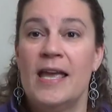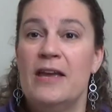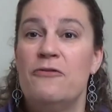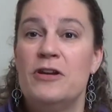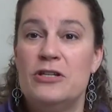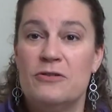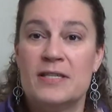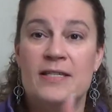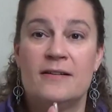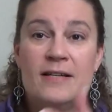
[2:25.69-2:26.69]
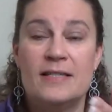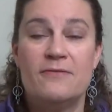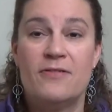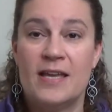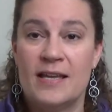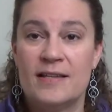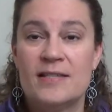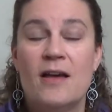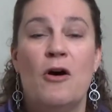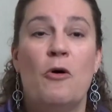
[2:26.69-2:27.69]
If we do a series of
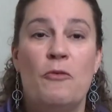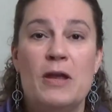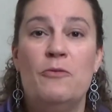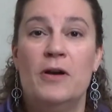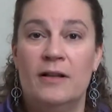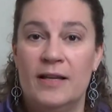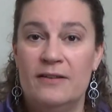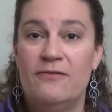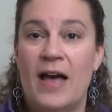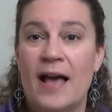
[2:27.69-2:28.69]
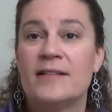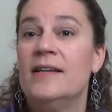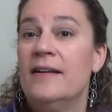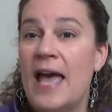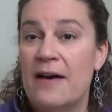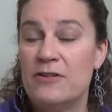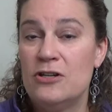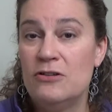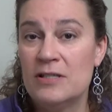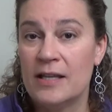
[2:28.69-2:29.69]
things, we will in fact have a
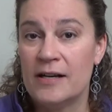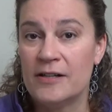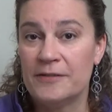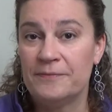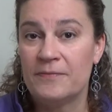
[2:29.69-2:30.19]
newsletter.